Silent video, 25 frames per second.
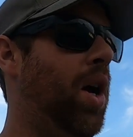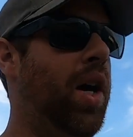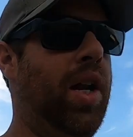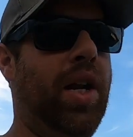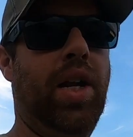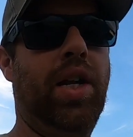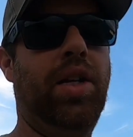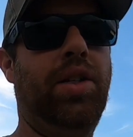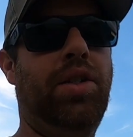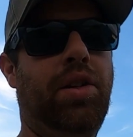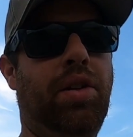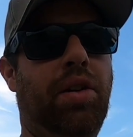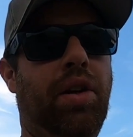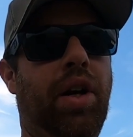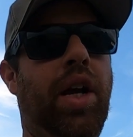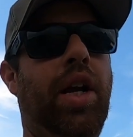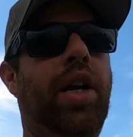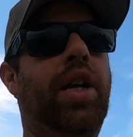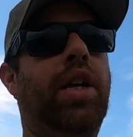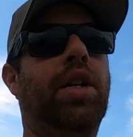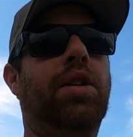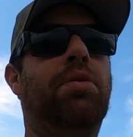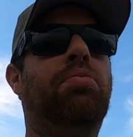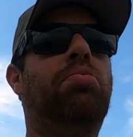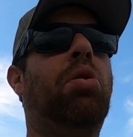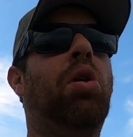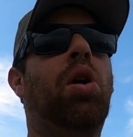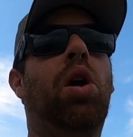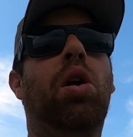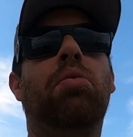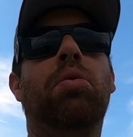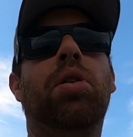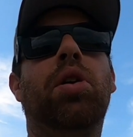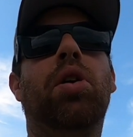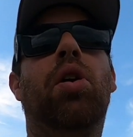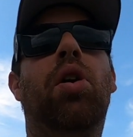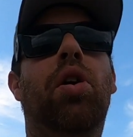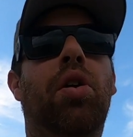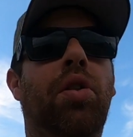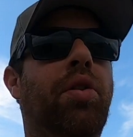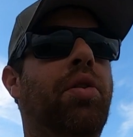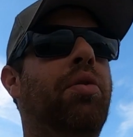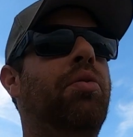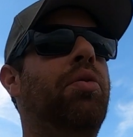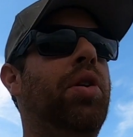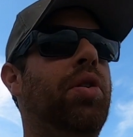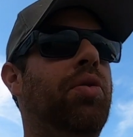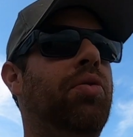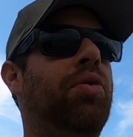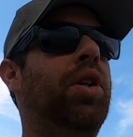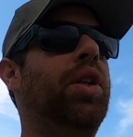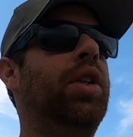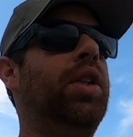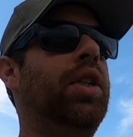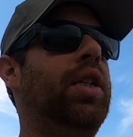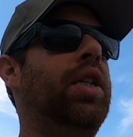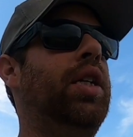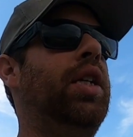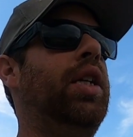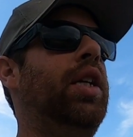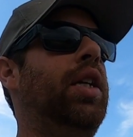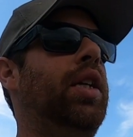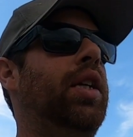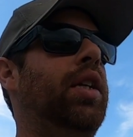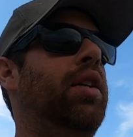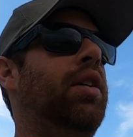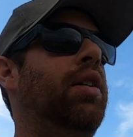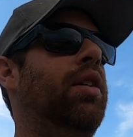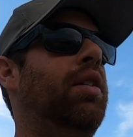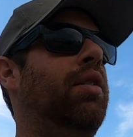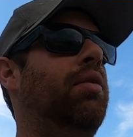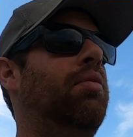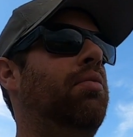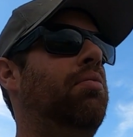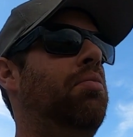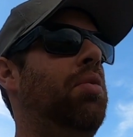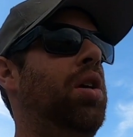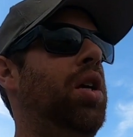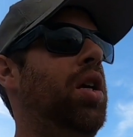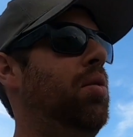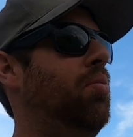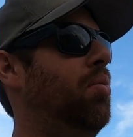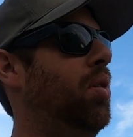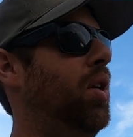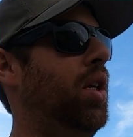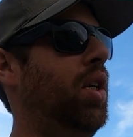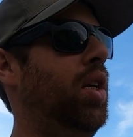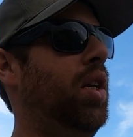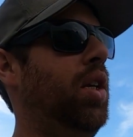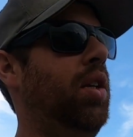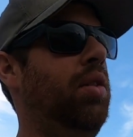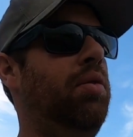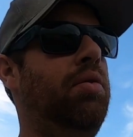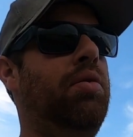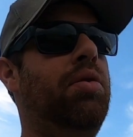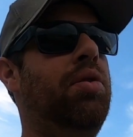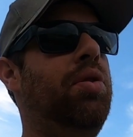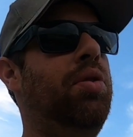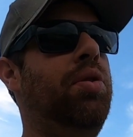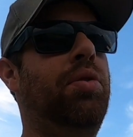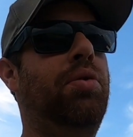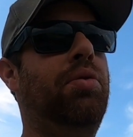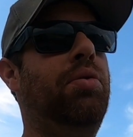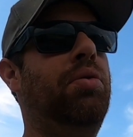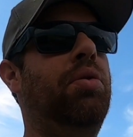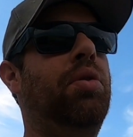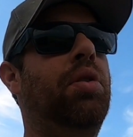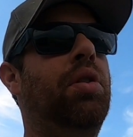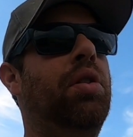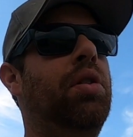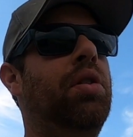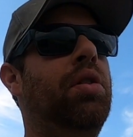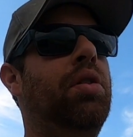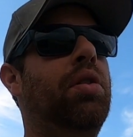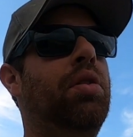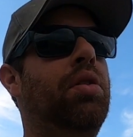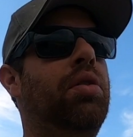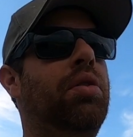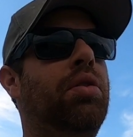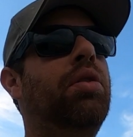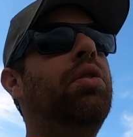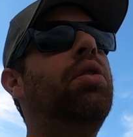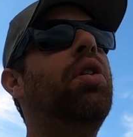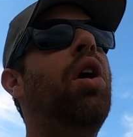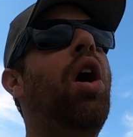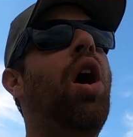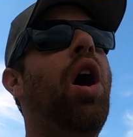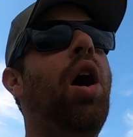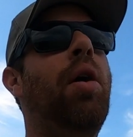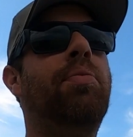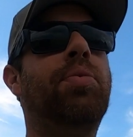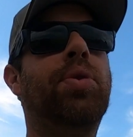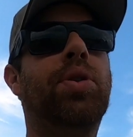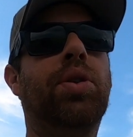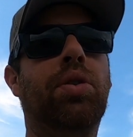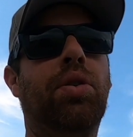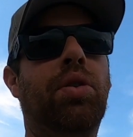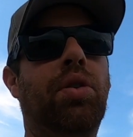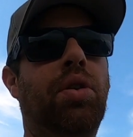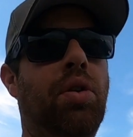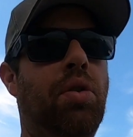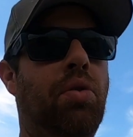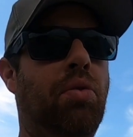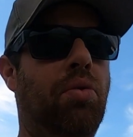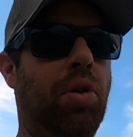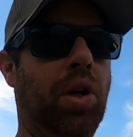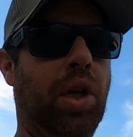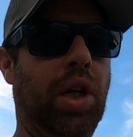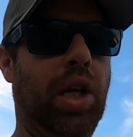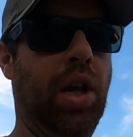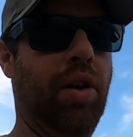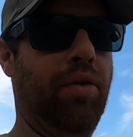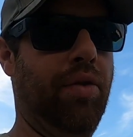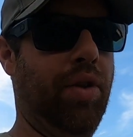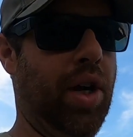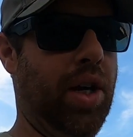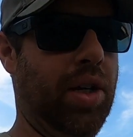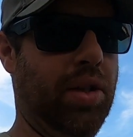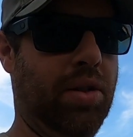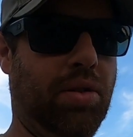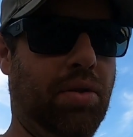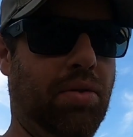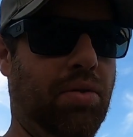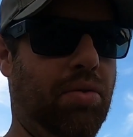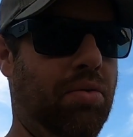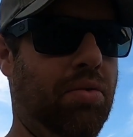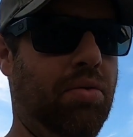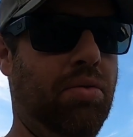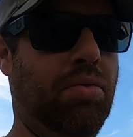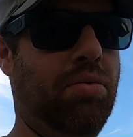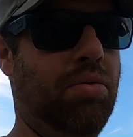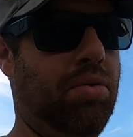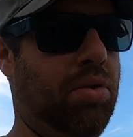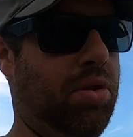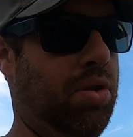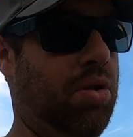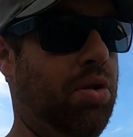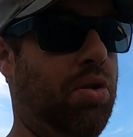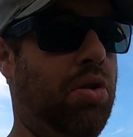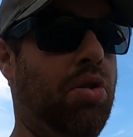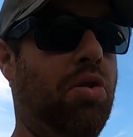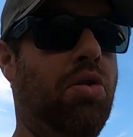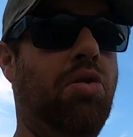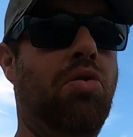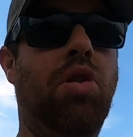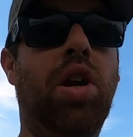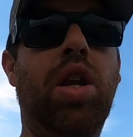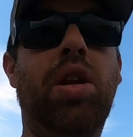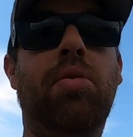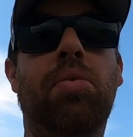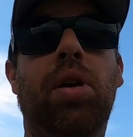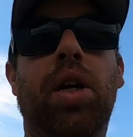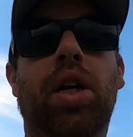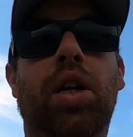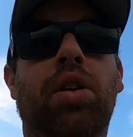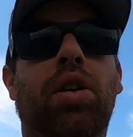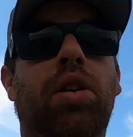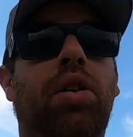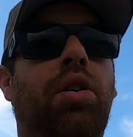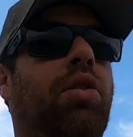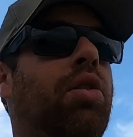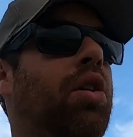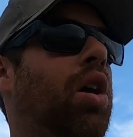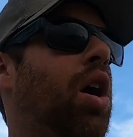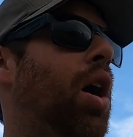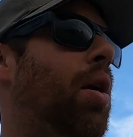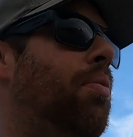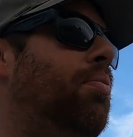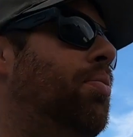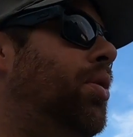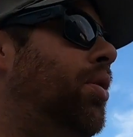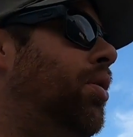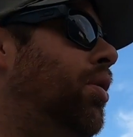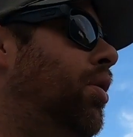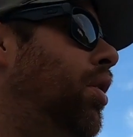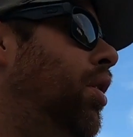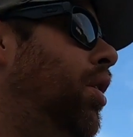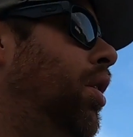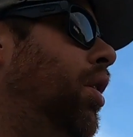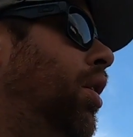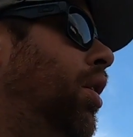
An inch of rain is probably all that we really need. Maybe two tops would give us screaming good crops.